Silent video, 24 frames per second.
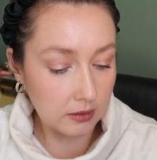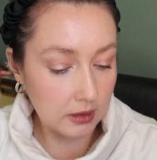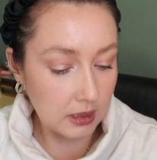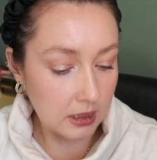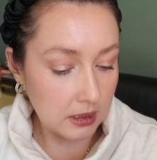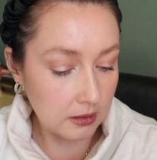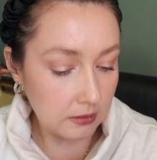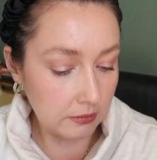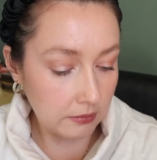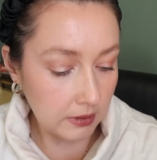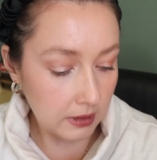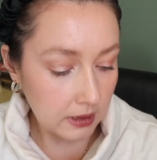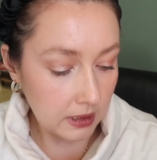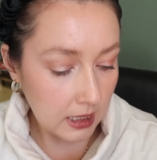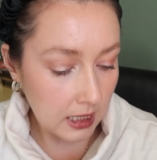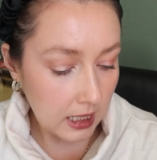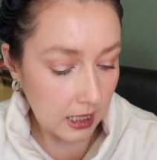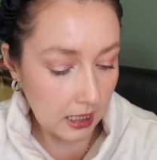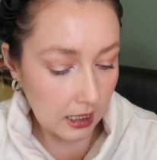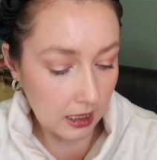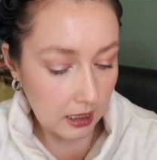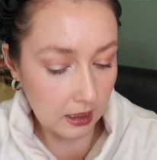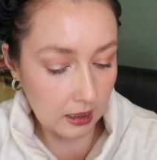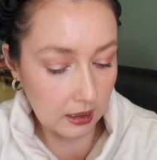this one
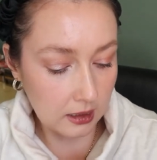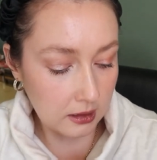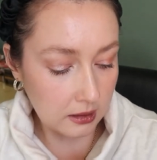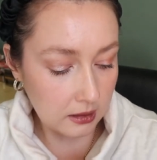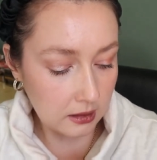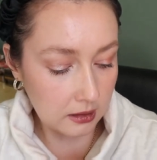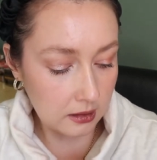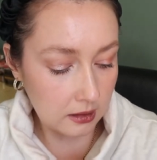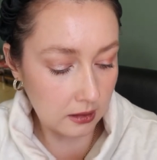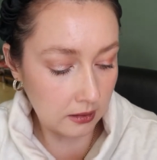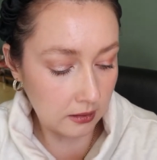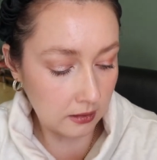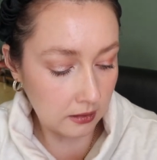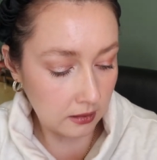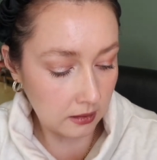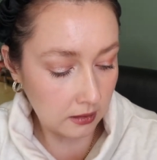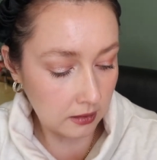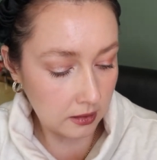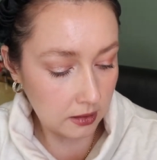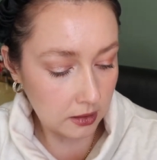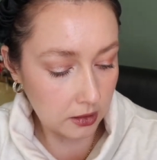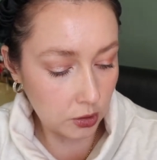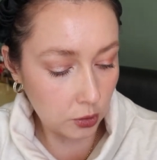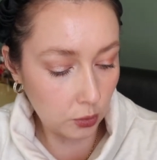has
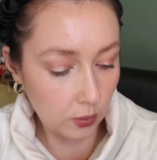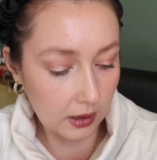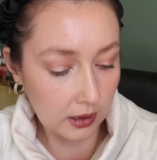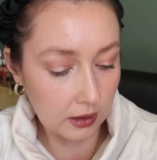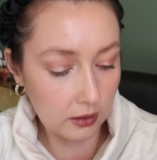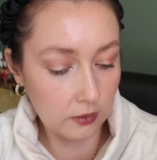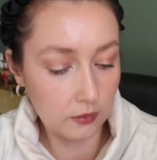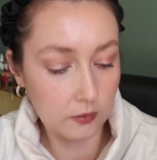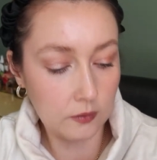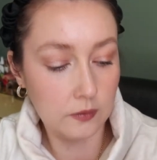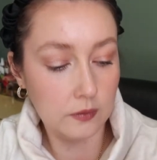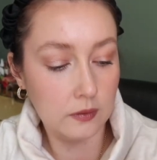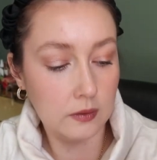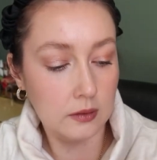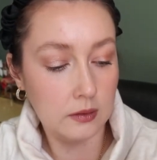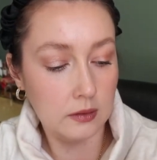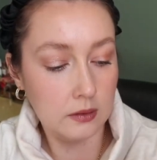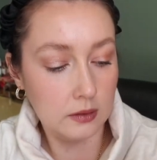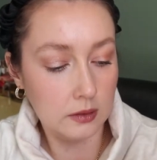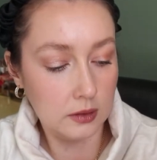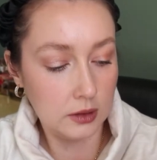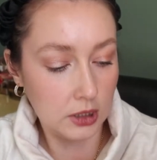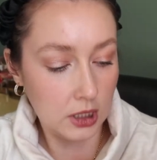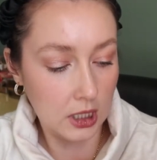12
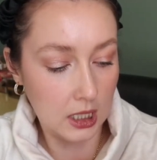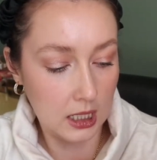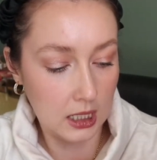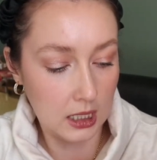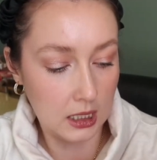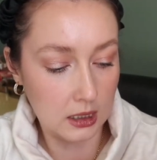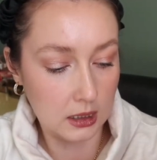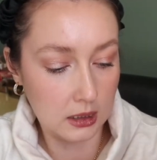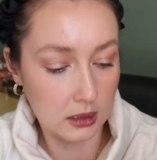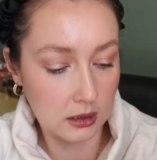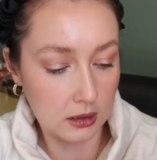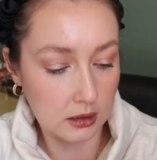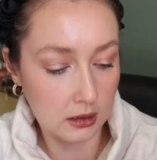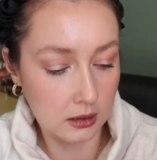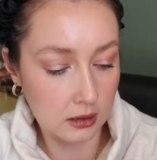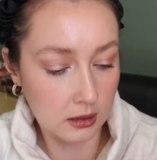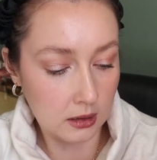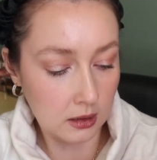shades.